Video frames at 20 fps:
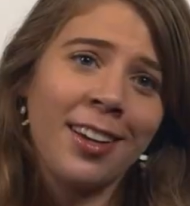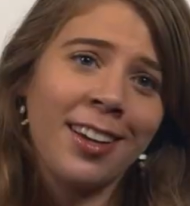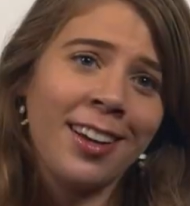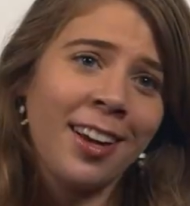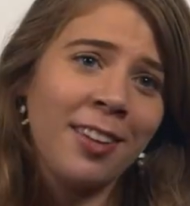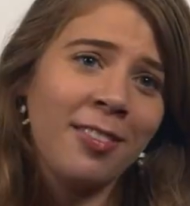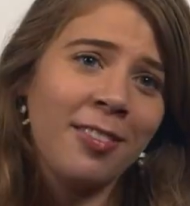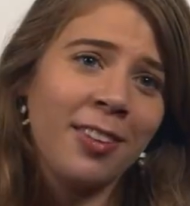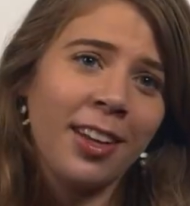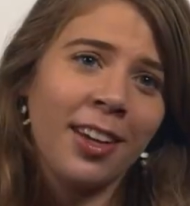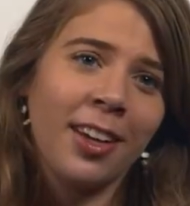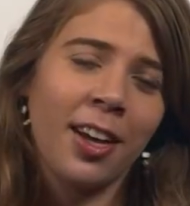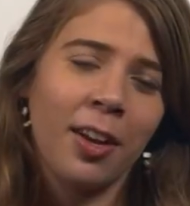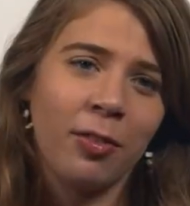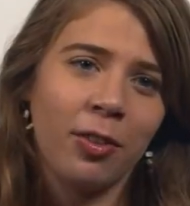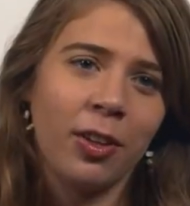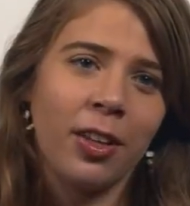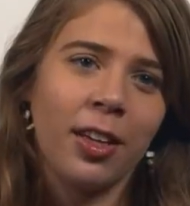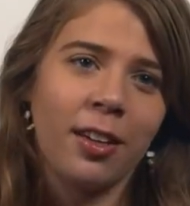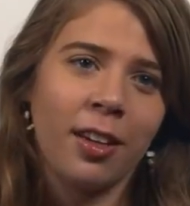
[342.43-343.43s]
and I feel like I've
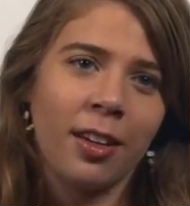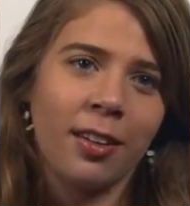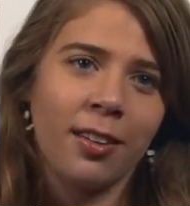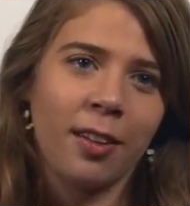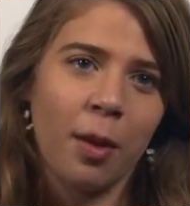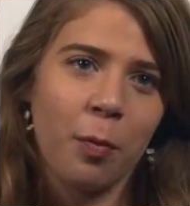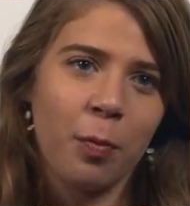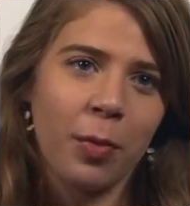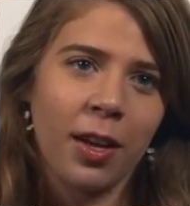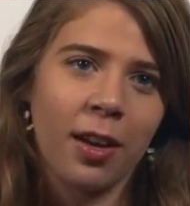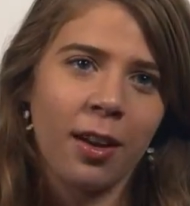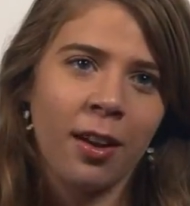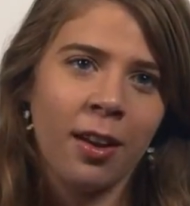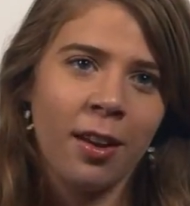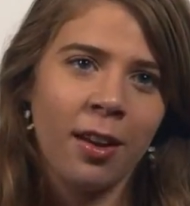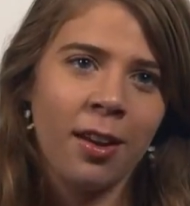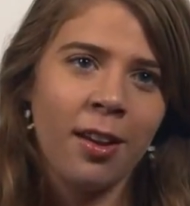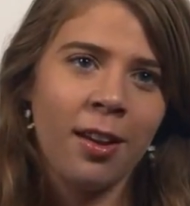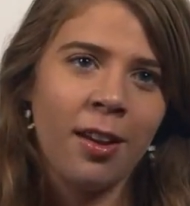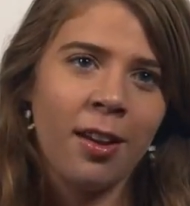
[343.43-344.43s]
really done something
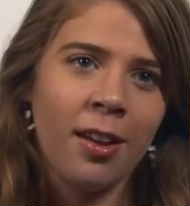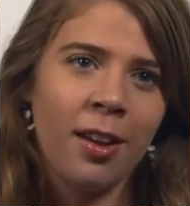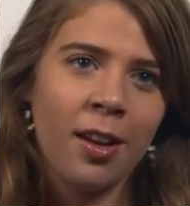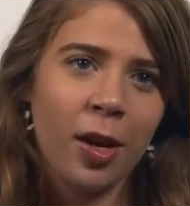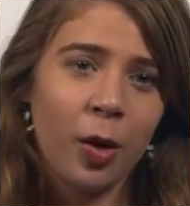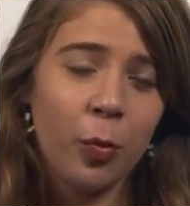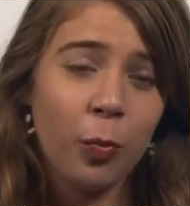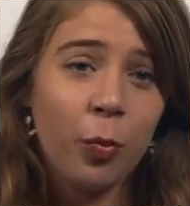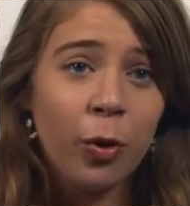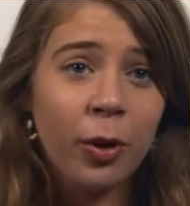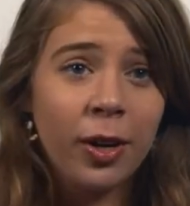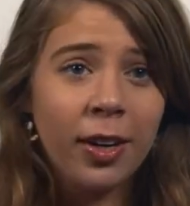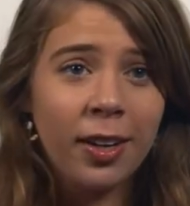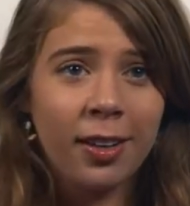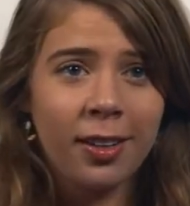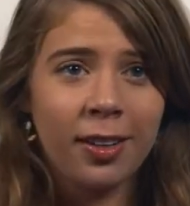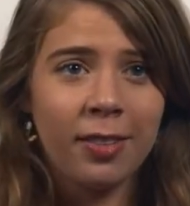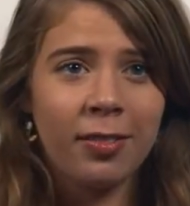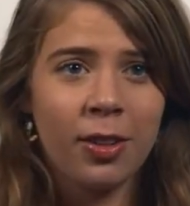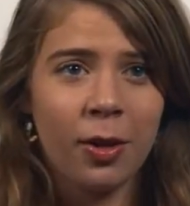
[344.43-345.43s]

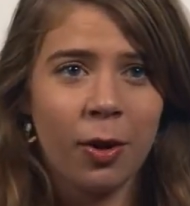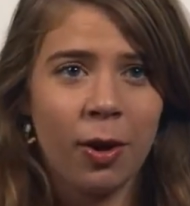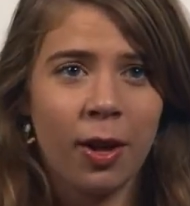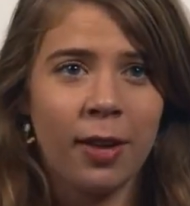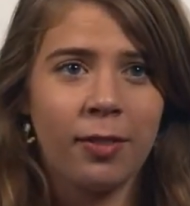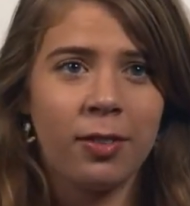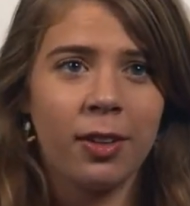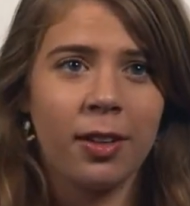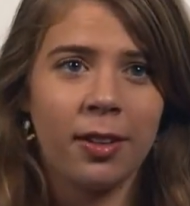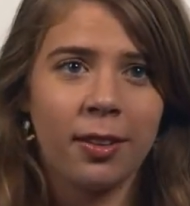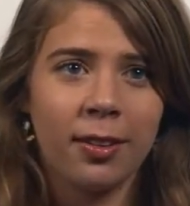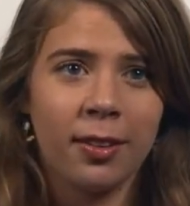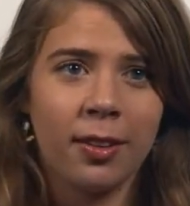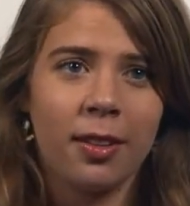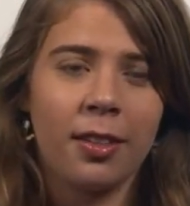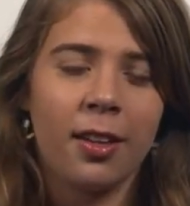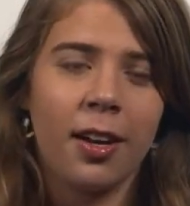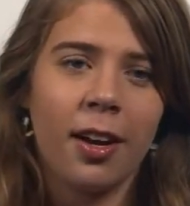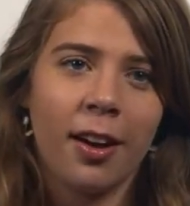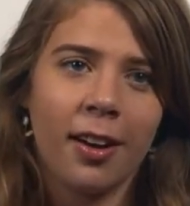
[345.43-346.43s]
important even though all I've done is sit
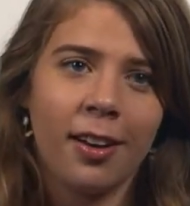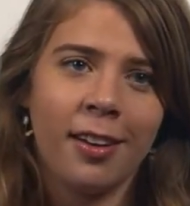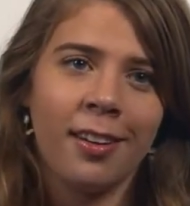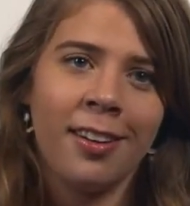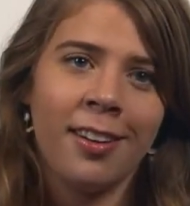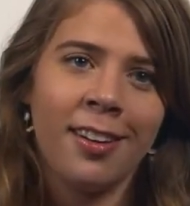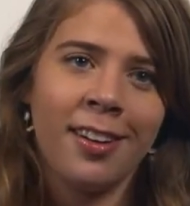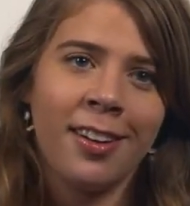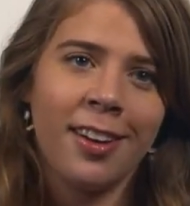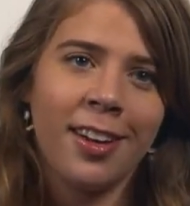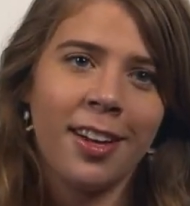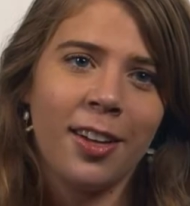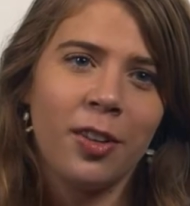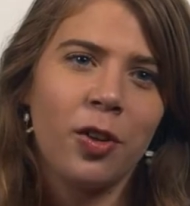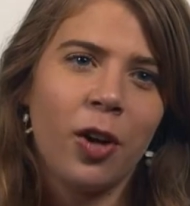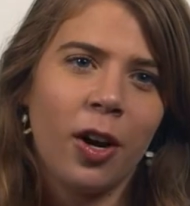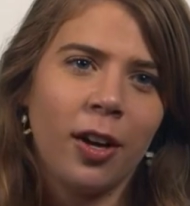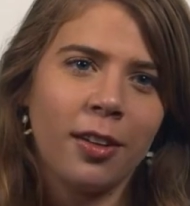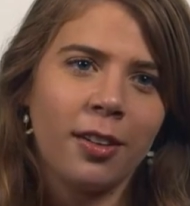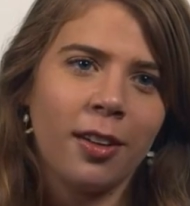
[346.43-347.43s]
there and, and
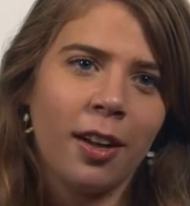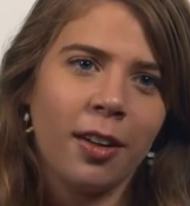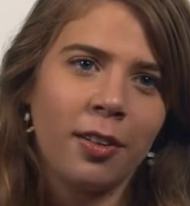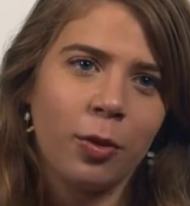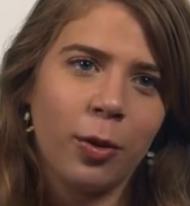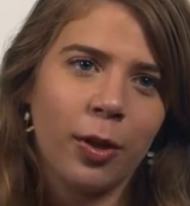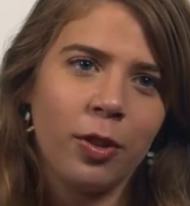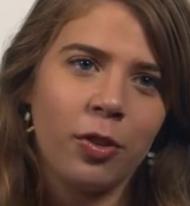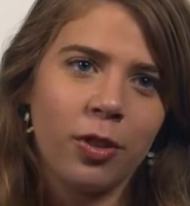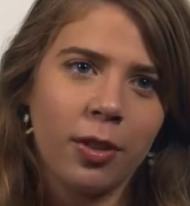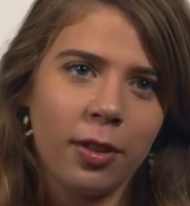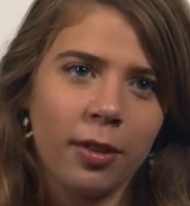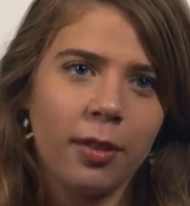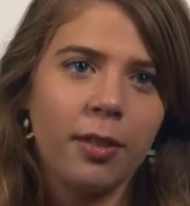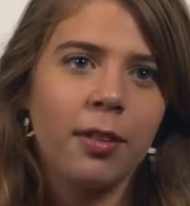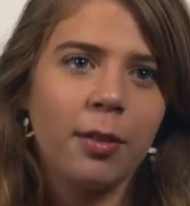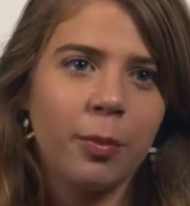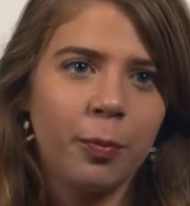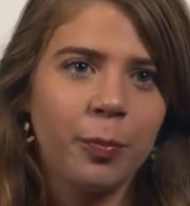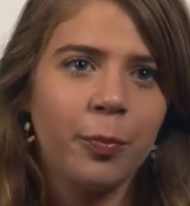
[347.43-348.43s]
talk and ask questions.